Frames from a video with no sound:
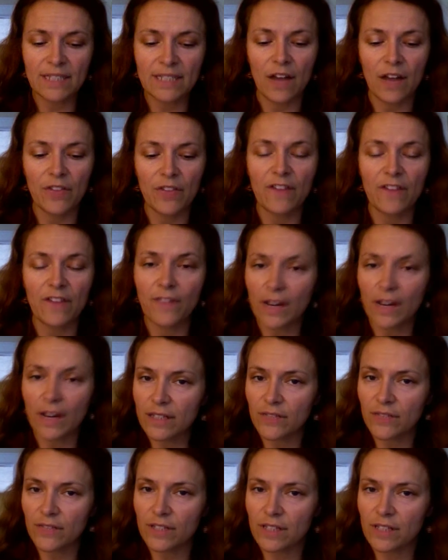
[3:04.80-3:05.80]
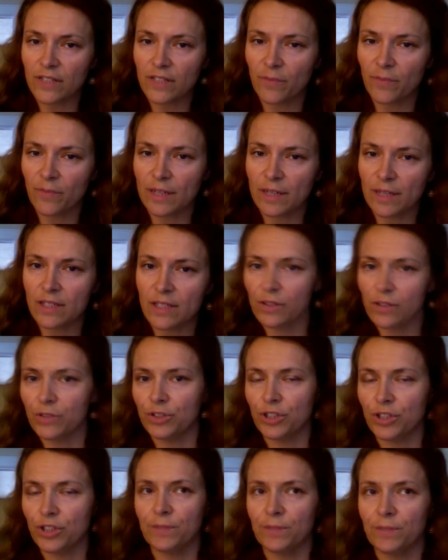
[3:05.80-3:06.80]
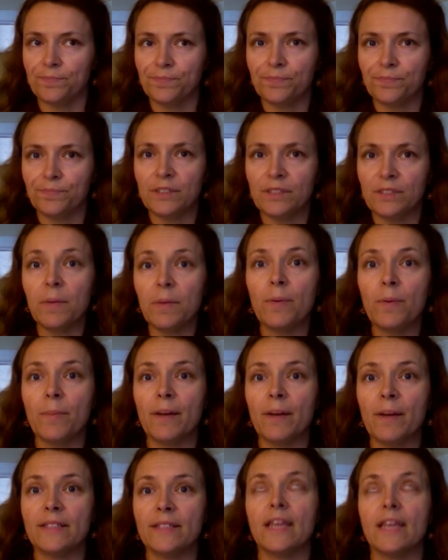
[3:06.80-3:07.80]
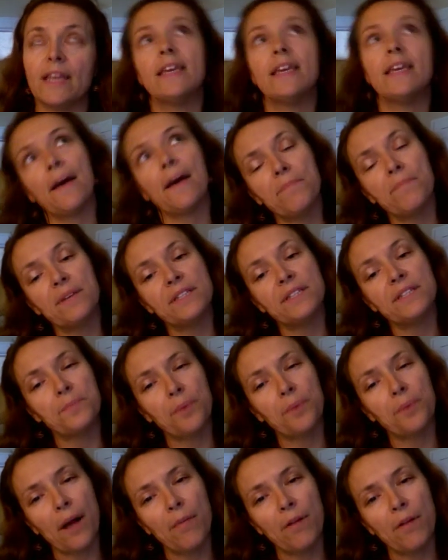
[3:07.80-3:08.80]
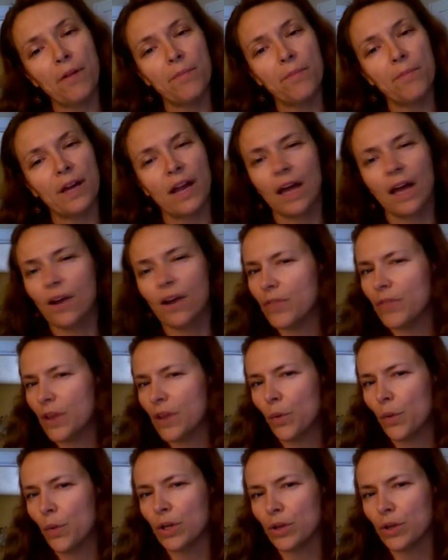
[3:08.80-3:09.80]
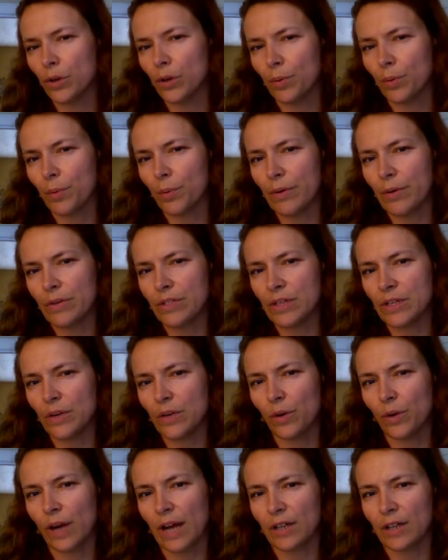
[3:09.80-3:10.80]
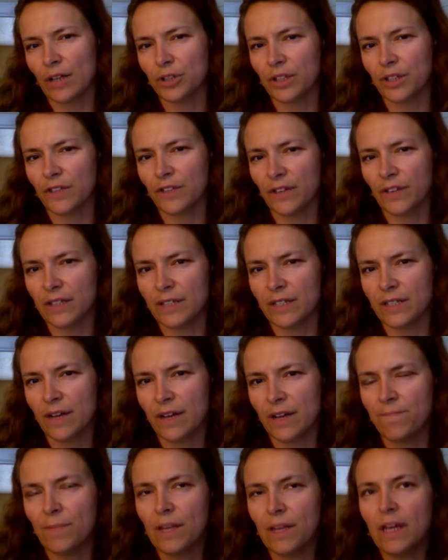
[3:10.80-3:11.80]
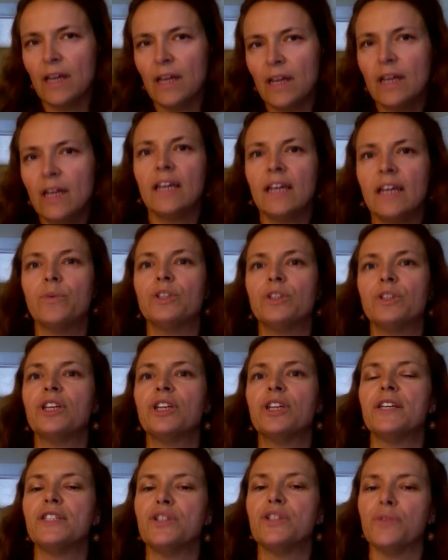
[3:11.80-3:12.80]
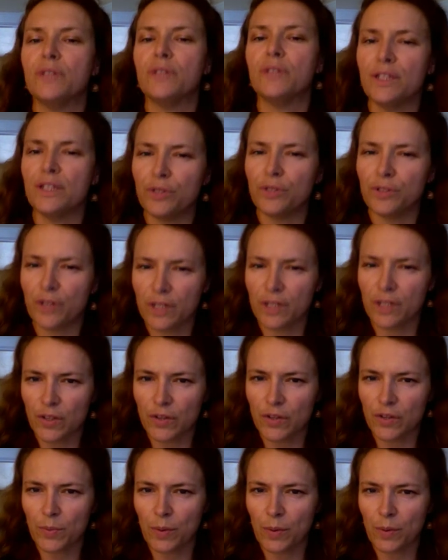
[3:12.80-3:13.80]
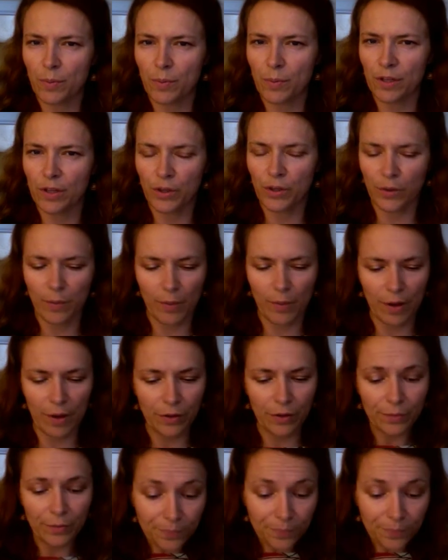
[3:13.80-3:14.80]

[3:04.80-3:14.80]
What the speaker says: doubt the effectiveness of my solution? Some people might say, yep, it's a problem, but I don't think what you're proposing would actually fix it, in which case you would need to address those people in your rebuttal.